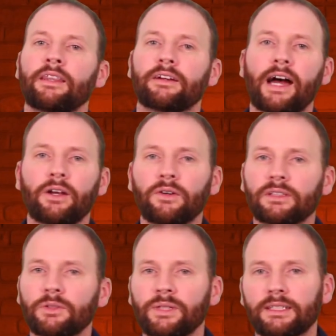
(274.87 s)
They're at
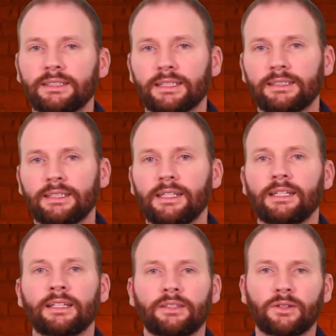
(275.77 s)
Oakland week
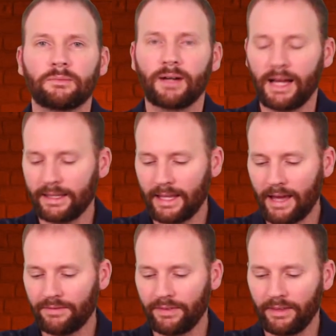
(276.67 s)
16, don't mind
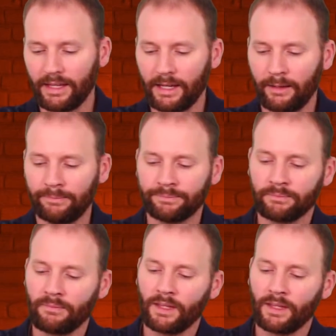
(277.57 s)
that for them.